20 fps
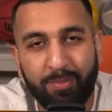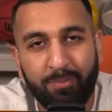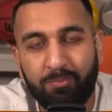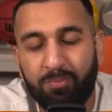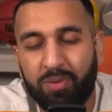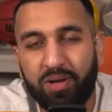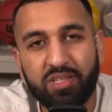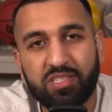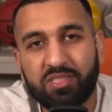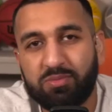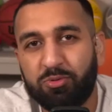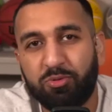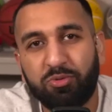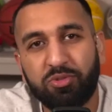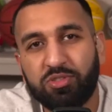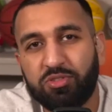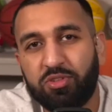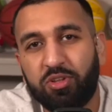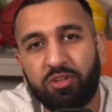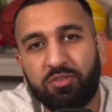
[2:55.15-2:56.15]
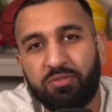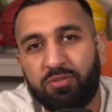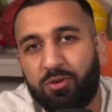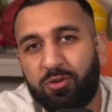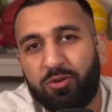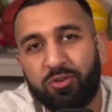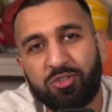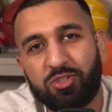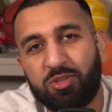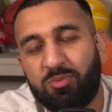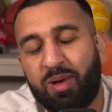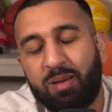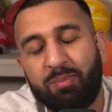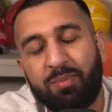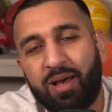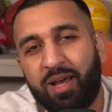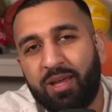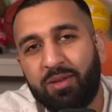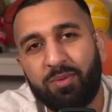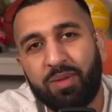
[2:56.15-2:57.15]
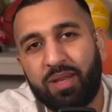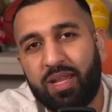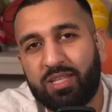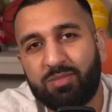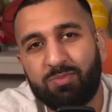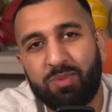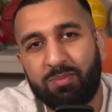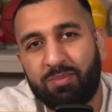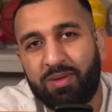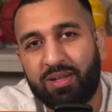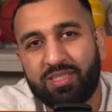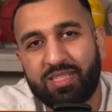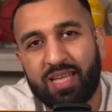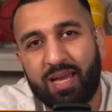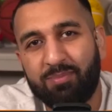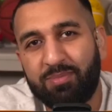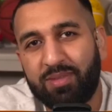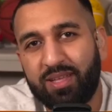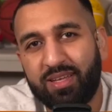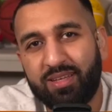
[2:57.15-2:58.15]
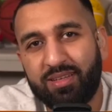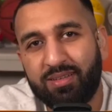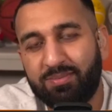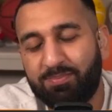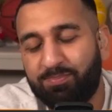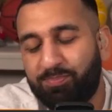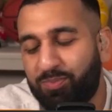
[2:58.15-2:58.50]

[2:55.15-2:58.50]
Basketball was not the focus on my mind when I spent my time there.